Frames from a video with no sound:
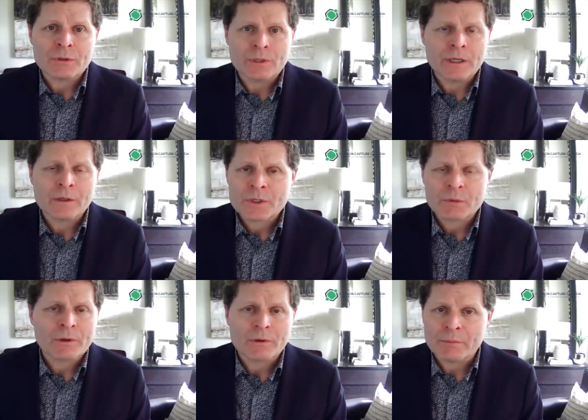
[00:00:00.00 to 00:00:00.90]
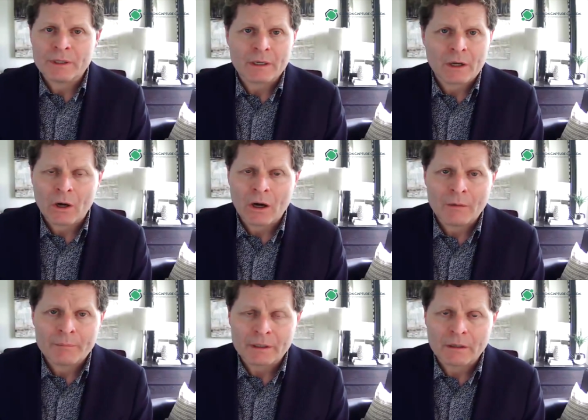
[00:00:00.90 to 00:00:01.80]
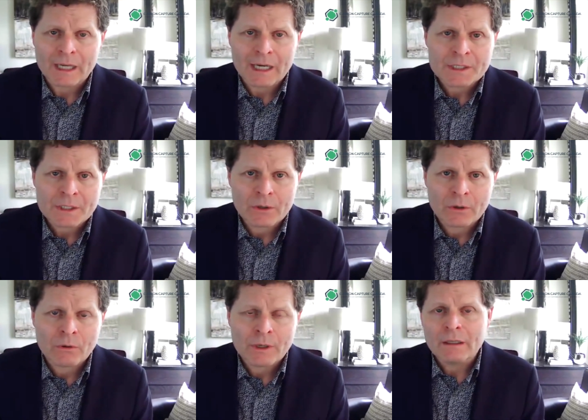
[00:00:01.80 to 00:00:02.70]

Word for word: two years, whether it be at COP in Glasgow